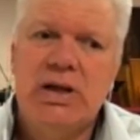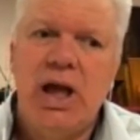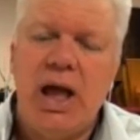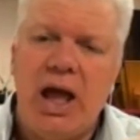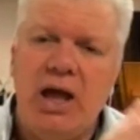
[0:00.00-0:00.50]

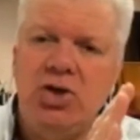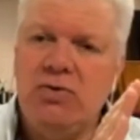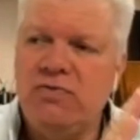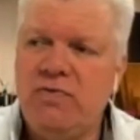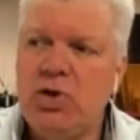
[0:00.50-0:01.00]
and
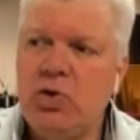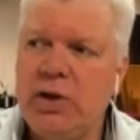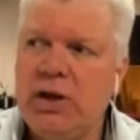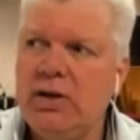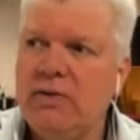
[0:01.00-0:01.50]
you
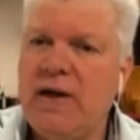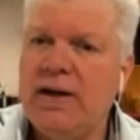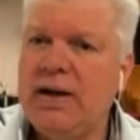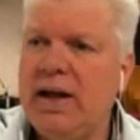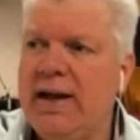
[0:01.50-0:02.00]
view it
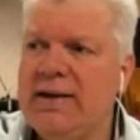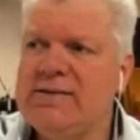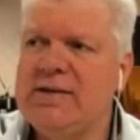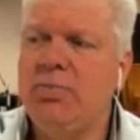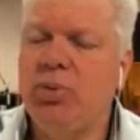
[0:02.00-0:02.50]
that it
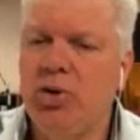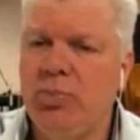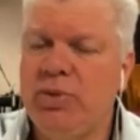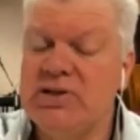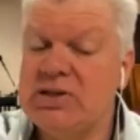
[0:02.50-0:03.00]
has a
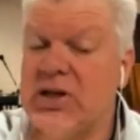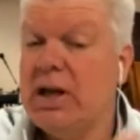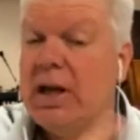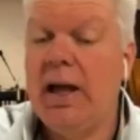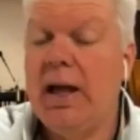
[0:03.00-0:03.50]
purpose,
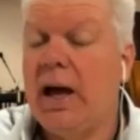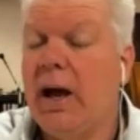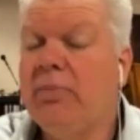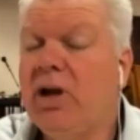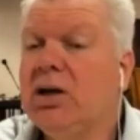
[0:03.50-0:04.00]

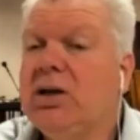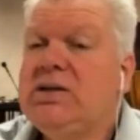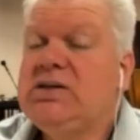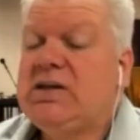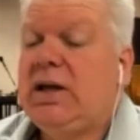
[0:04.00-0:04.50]
I'm not going to
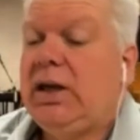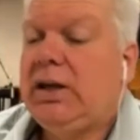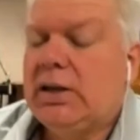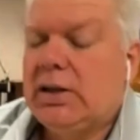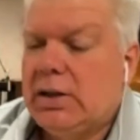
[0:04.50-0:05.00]

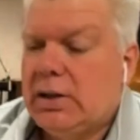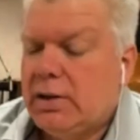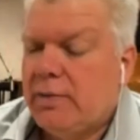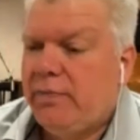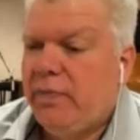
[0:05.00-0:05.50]
say
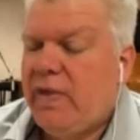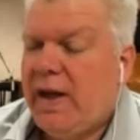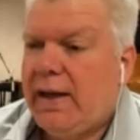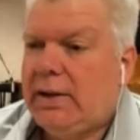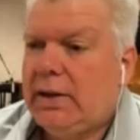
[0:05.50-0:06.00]

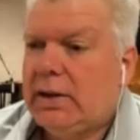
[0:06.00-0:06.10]
that